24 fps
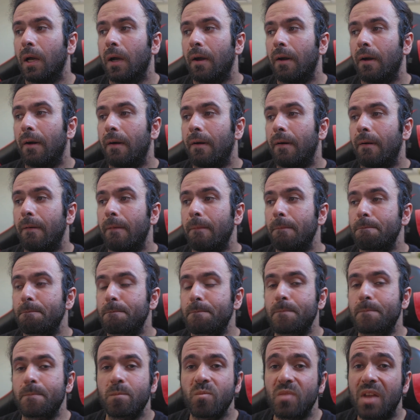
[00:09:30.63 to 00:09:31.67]

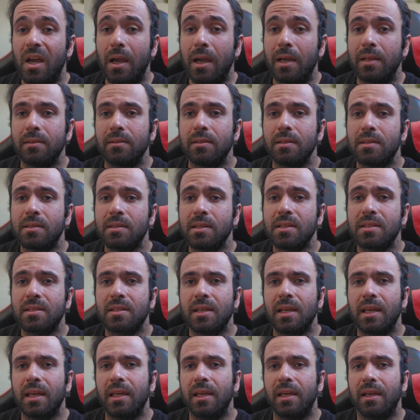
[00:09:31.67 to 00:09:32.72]
And this is
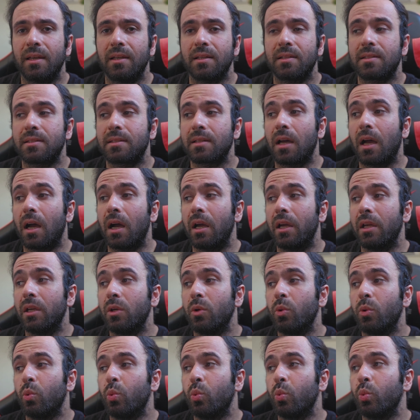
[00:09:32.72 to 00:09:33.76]
it. I
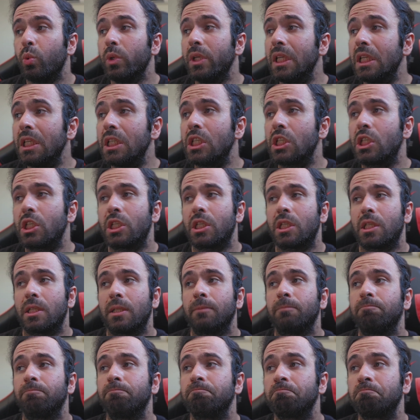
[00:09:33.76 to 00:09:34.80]
wish
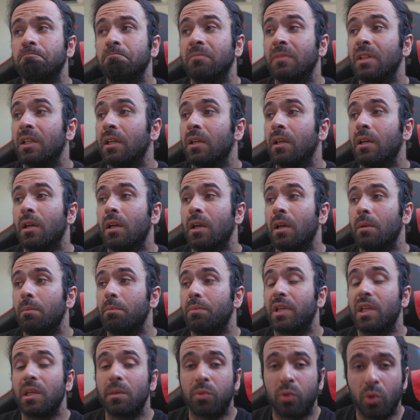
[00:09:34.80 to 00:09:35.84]

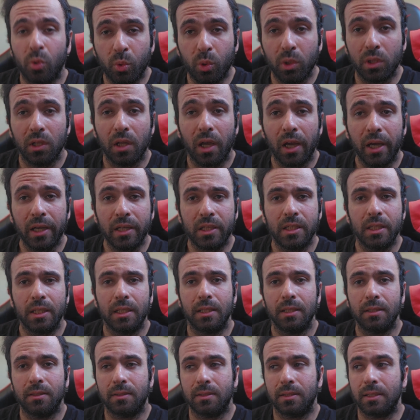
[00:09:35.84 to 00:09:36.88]
people will like
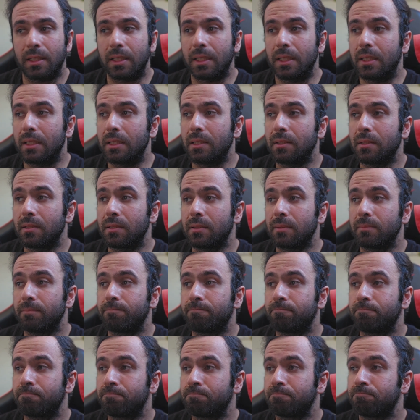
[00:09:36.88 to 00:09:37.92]
it, and
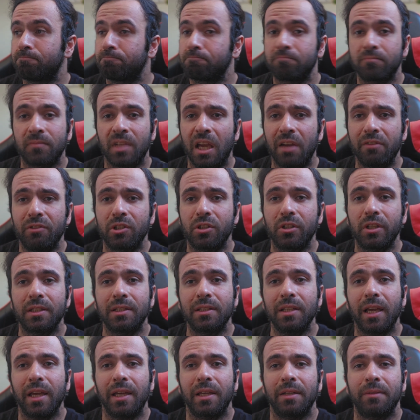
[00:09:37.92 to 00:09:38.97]
have a great
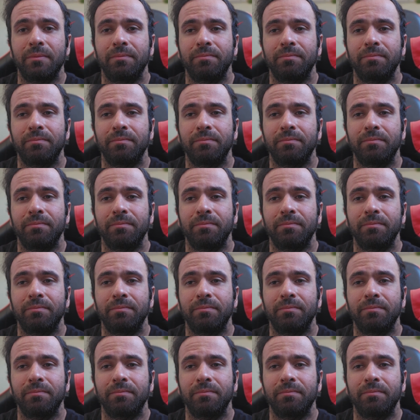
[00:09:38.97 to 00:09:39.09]
day.